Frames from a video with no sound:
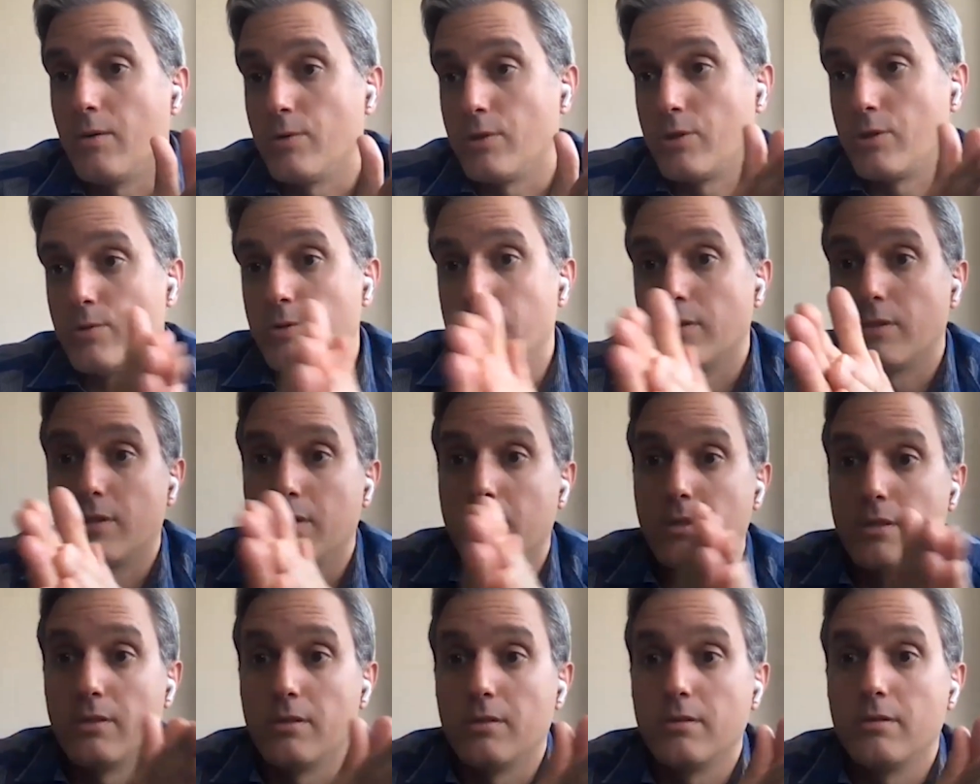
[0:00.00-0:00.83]
which was
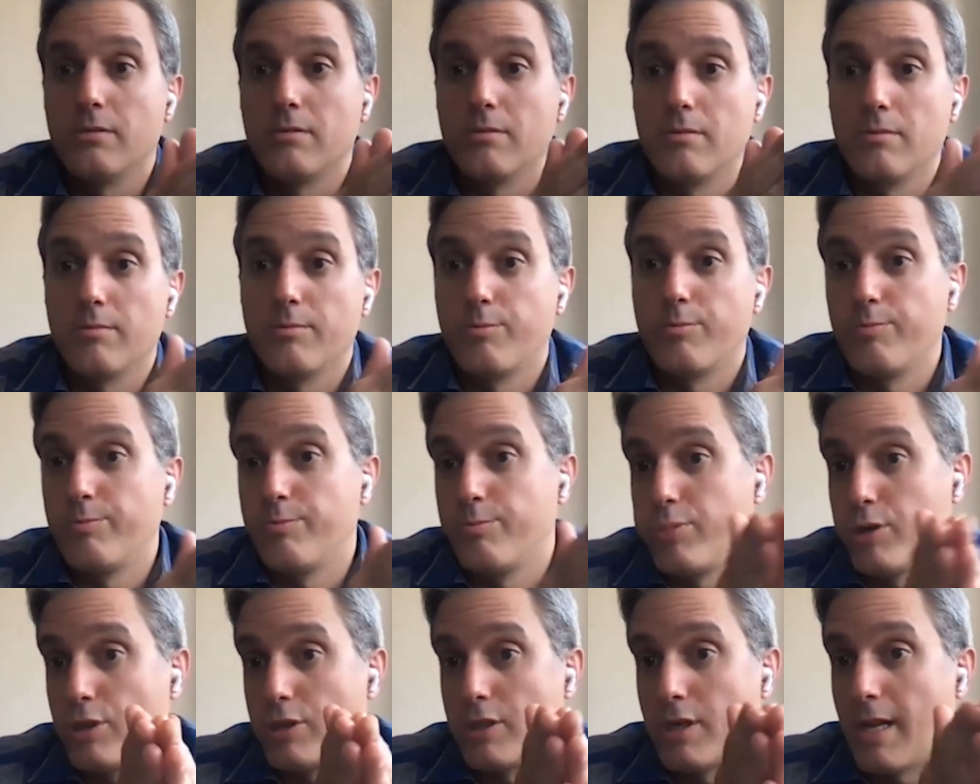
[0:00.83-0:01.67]
to
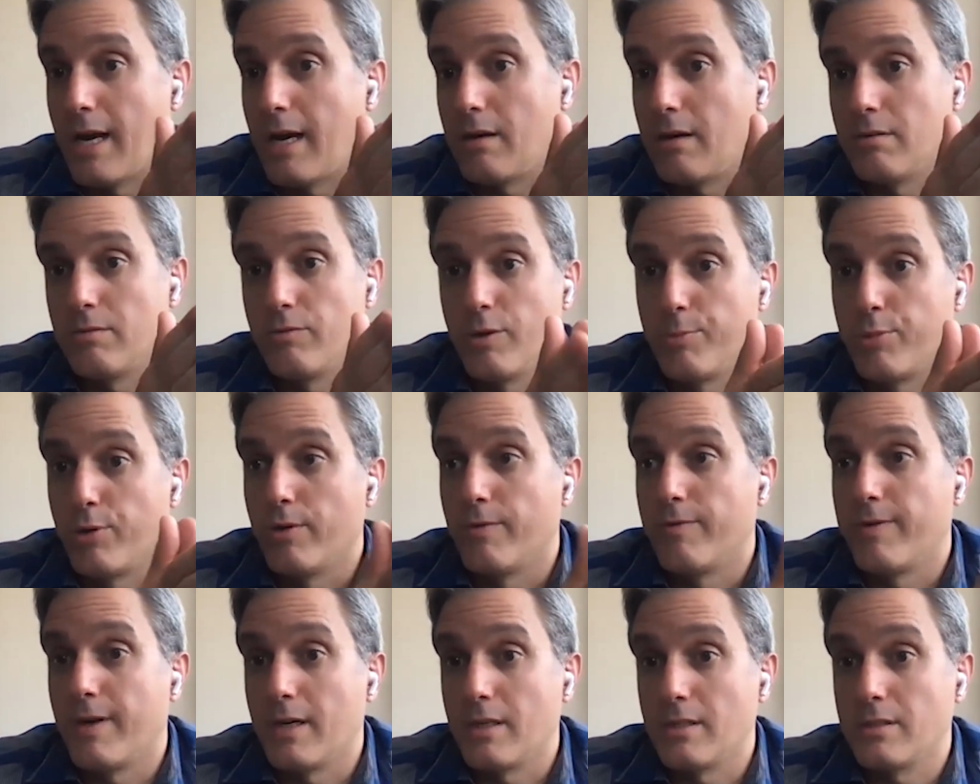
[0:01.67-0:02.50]
push it out,
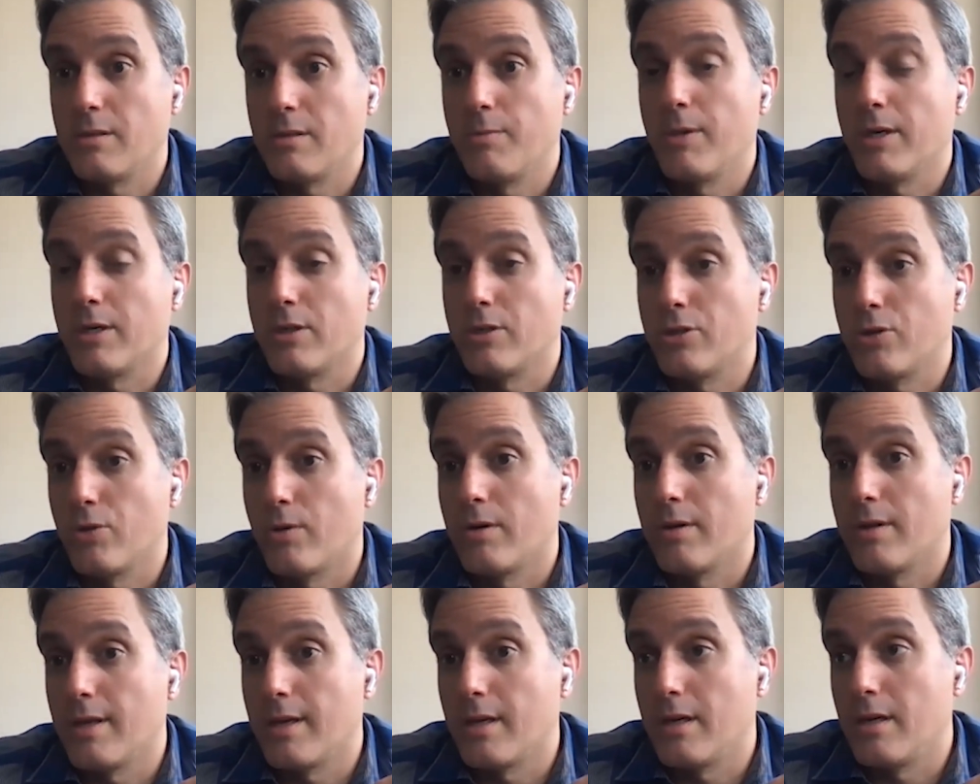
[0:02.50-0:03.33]
reprofile to make
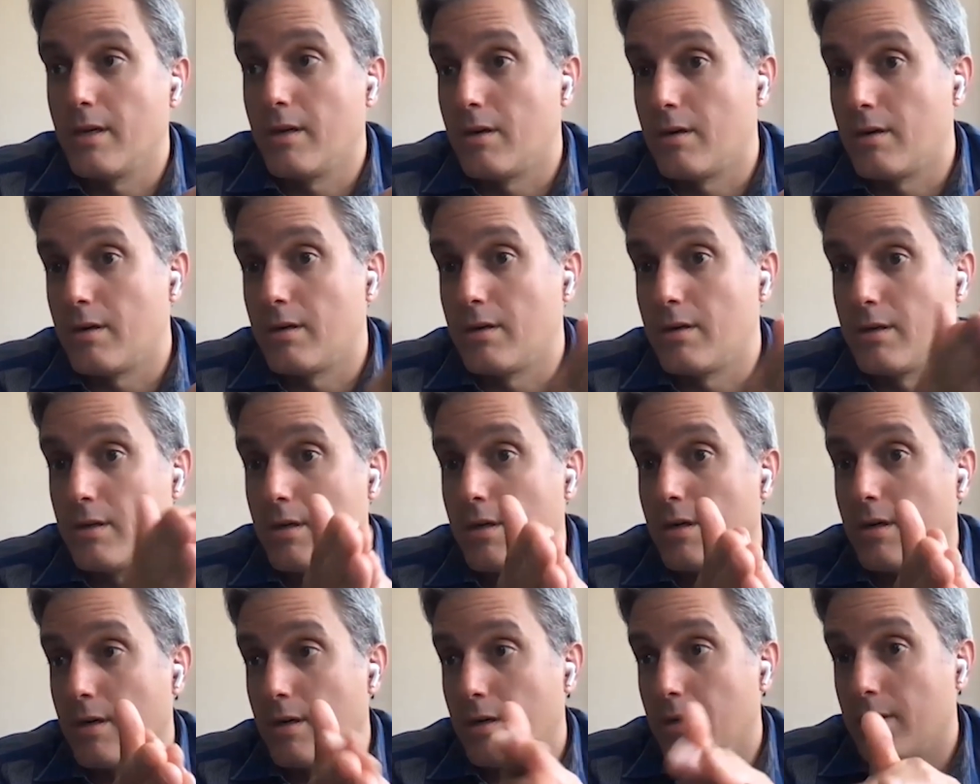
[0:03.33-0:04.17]
sure that
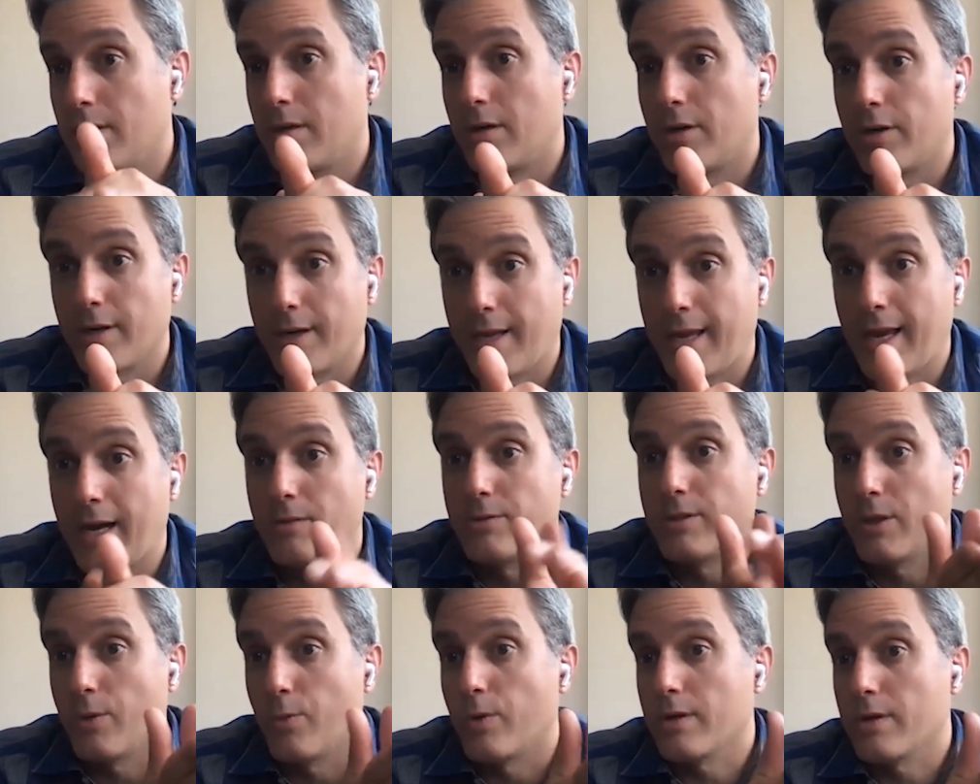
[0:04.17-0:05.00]
our
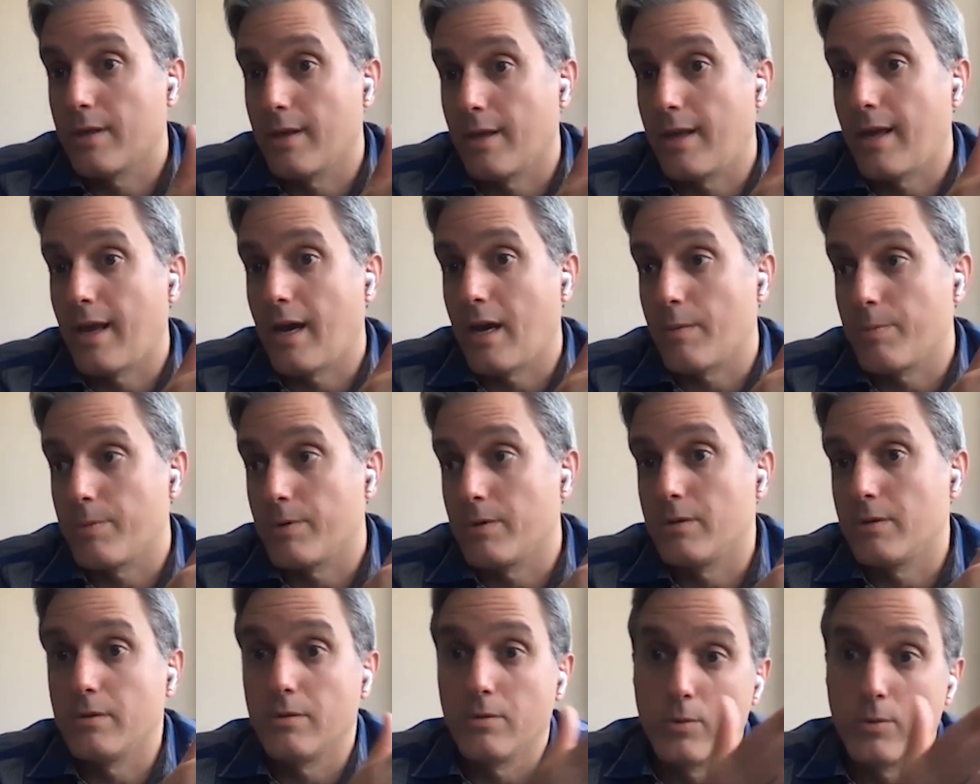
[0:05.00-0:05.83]
accounting working
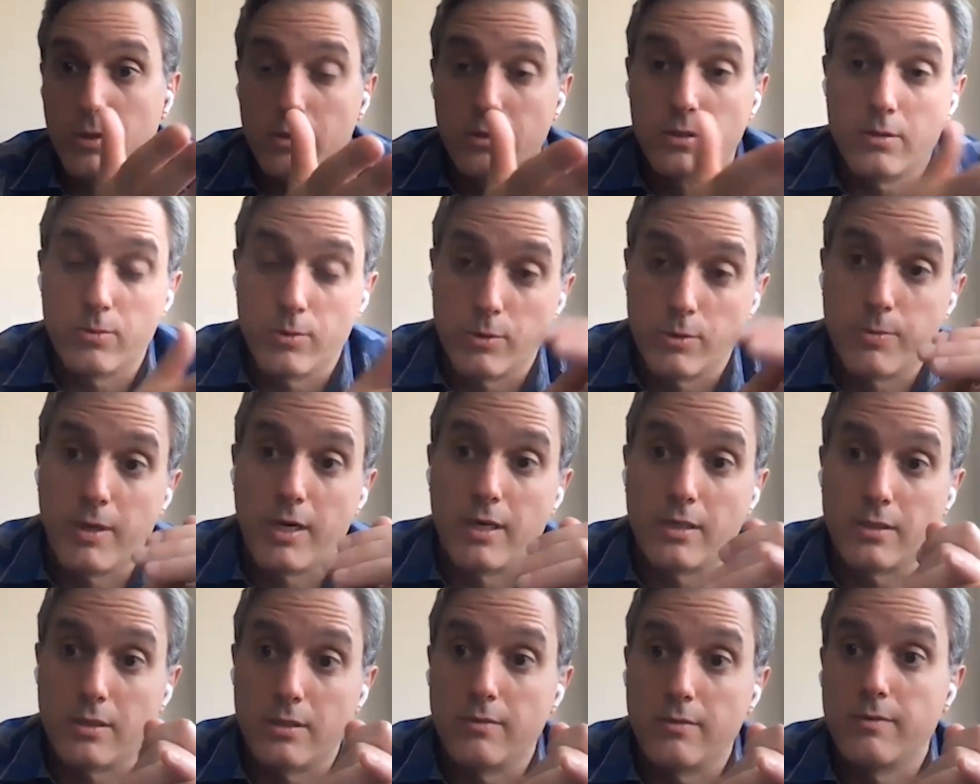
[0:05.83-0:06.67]
capital was
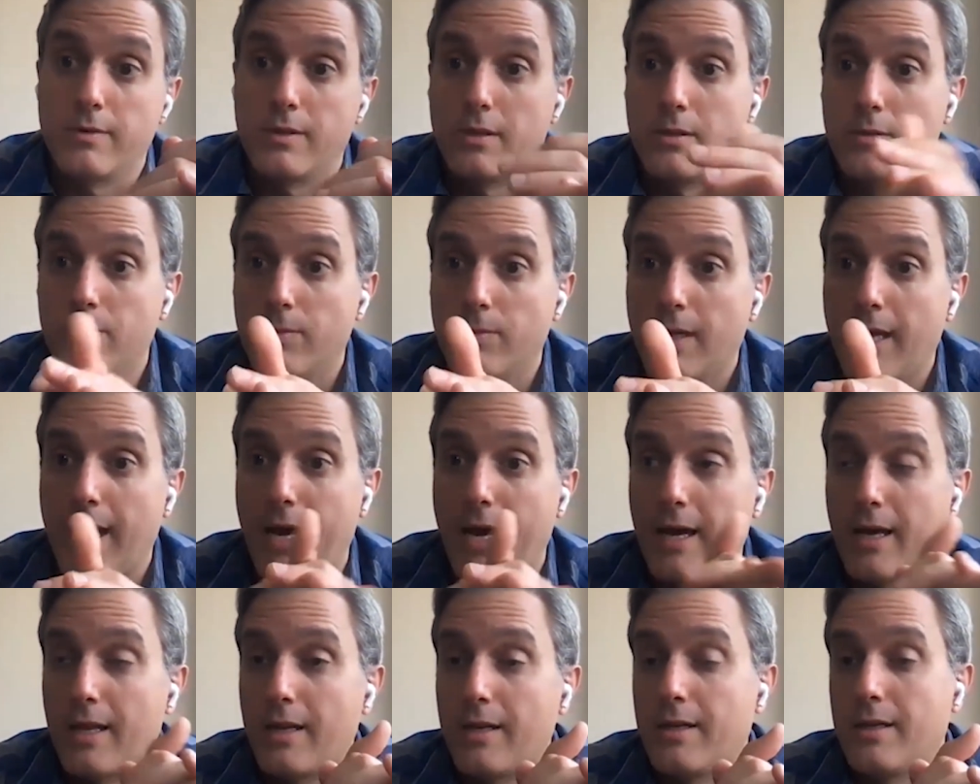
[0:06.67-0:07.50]
positive, and we
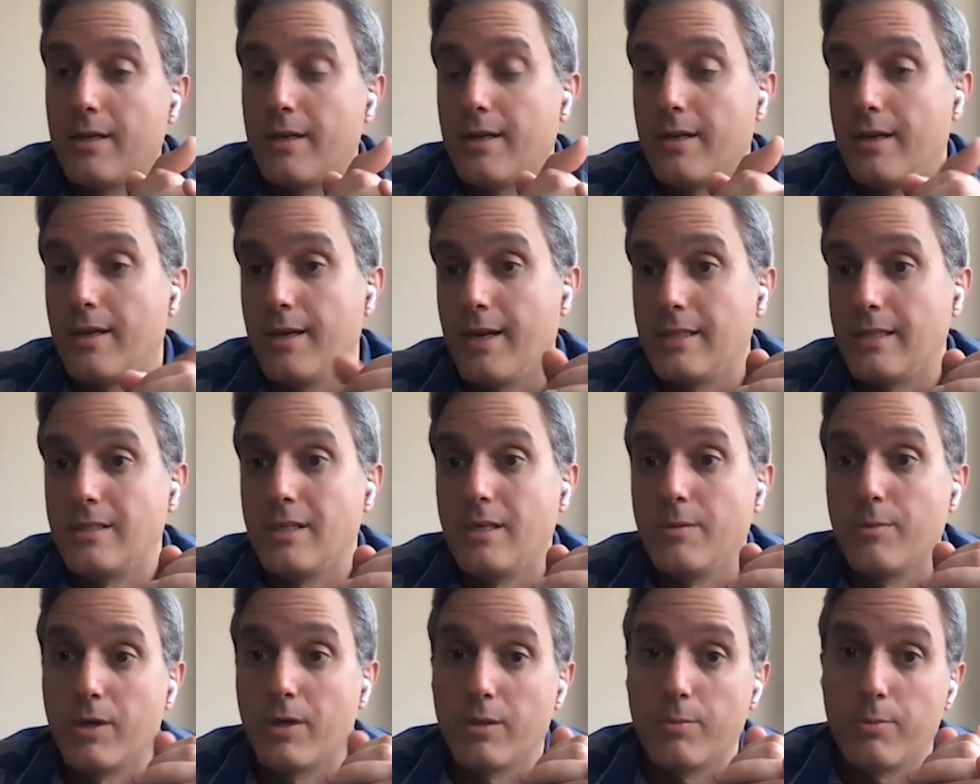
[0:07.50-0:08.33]
had an
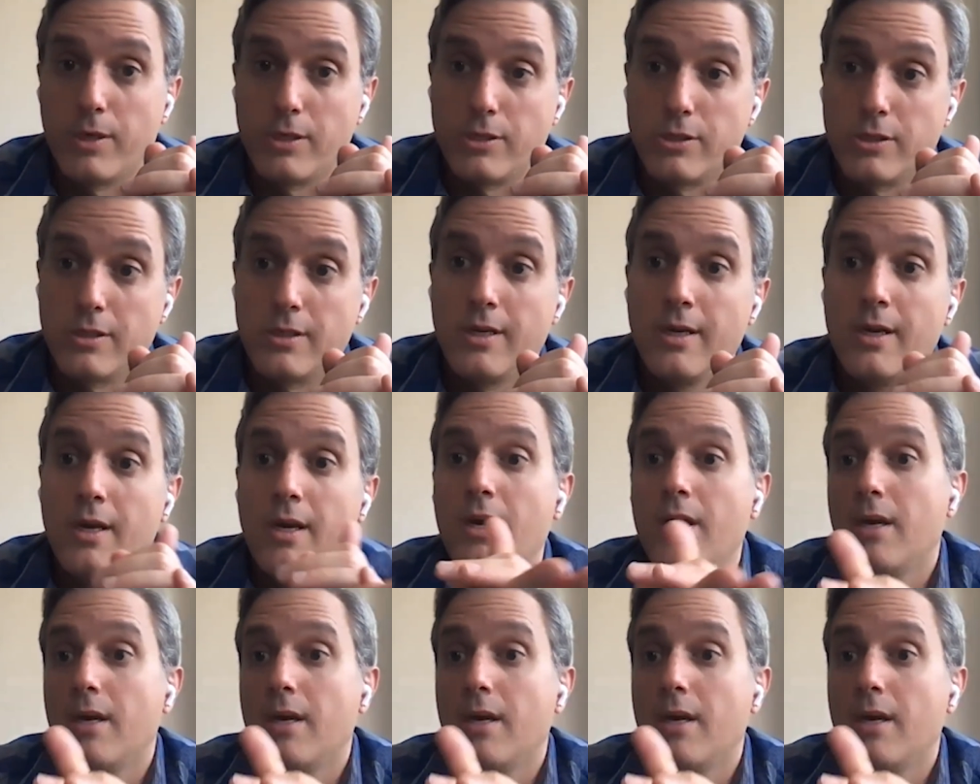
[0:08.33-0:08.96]
18-month budget.